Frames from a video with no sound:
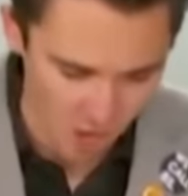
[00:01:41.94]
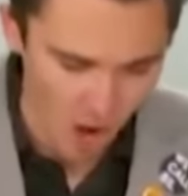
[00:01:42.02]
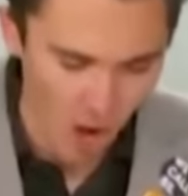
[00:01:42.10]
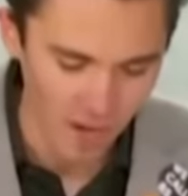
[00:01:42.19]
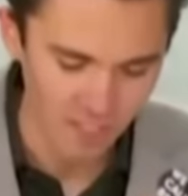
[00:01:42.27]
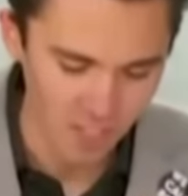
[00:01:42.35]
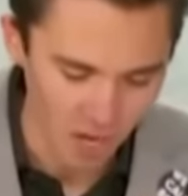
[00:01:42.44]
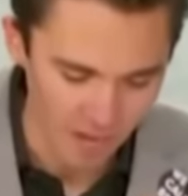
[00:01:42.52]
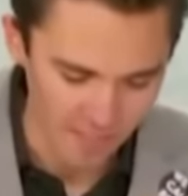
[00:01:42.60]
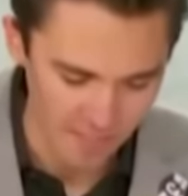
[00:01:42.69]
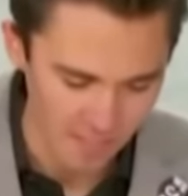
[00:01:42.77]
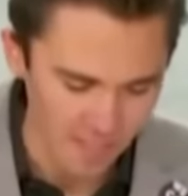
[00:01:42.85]
on
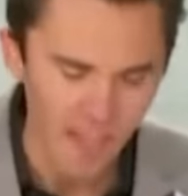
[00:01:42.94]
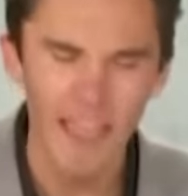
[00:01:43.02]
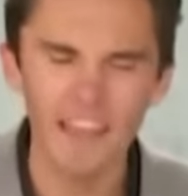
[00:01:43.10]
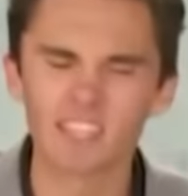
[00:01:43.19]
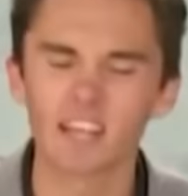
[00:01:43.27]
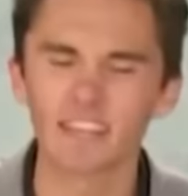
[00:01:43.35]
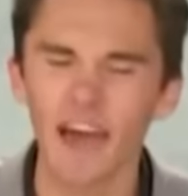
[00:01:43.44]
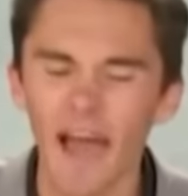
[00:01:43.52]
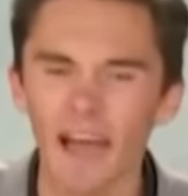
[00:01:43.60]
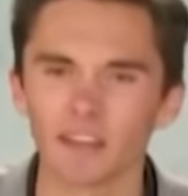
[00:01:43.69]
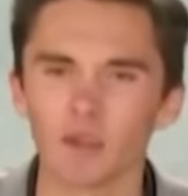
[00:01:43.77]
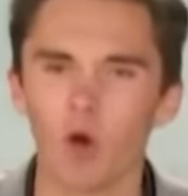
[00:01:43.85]
guns. And to
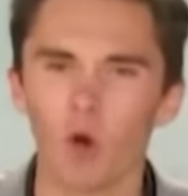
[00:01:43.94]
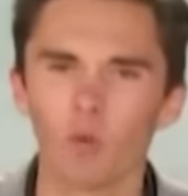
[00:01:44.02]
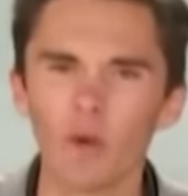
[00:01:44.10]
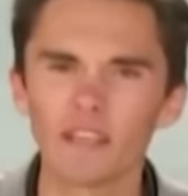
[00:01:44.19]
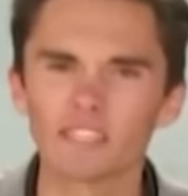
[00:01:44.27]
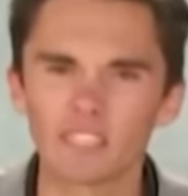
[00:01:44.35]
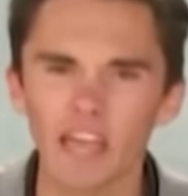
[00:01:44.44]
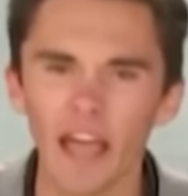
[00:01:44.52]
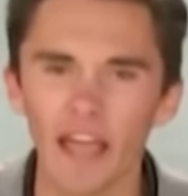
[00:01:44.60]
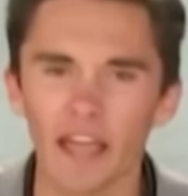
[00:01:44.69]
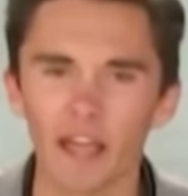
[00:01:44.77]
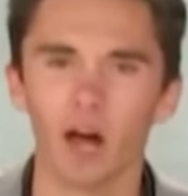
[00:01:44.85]
that, we
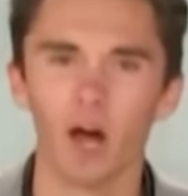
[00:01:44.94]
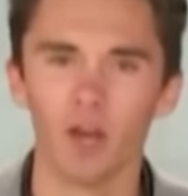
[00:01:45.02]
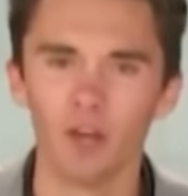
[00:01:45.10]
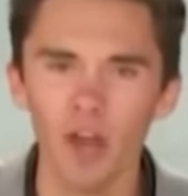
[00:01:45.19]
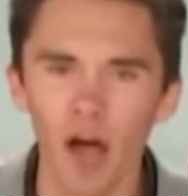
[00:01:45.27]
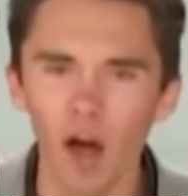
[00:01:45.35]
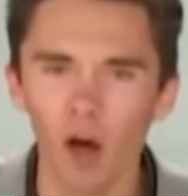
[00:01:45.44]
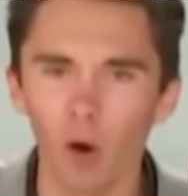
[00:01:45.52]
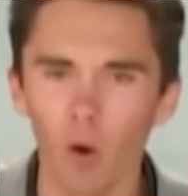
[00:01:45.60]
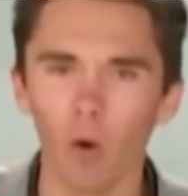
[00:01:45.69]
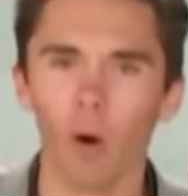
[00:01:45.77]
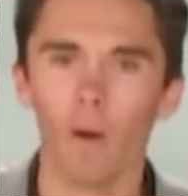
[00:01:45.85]
say
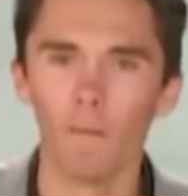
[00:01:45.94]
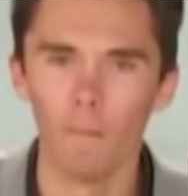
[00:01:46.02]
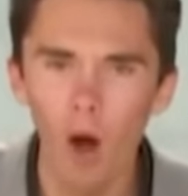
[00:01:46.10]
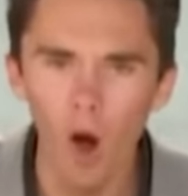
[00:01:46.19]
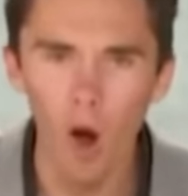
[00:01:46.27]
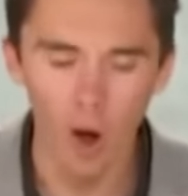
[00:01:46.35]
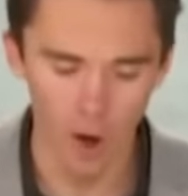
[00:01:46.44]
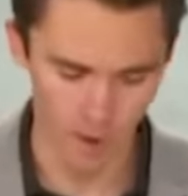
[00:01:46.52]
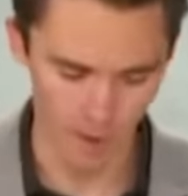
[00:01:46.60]
no more.